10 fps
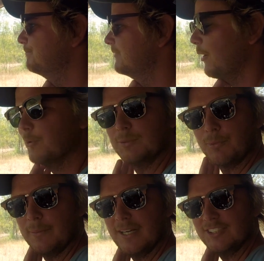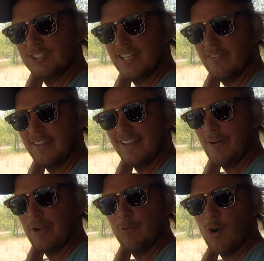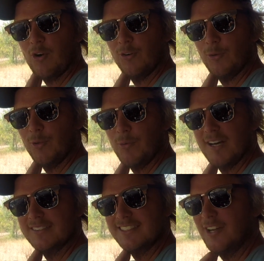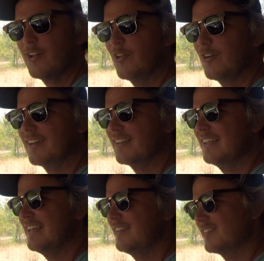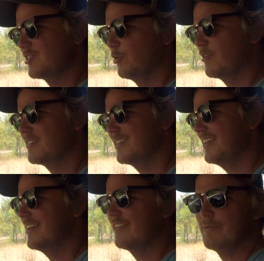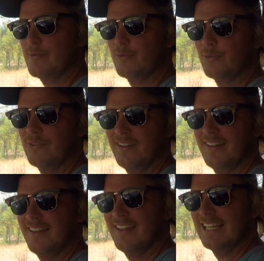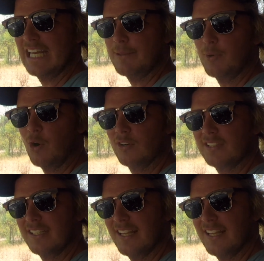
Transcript: That was pretty much everything going wrong all at once. You know, like the stories that you hear of people getting bogged and